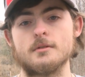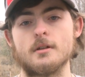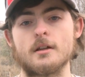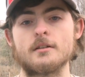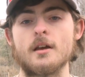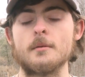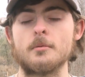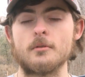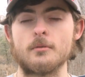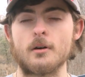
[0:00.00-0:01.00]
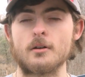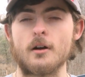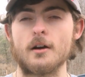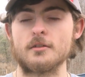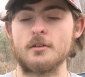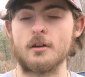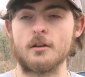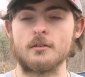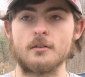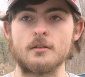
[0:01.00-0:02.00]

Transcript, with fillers: an example of what Christ done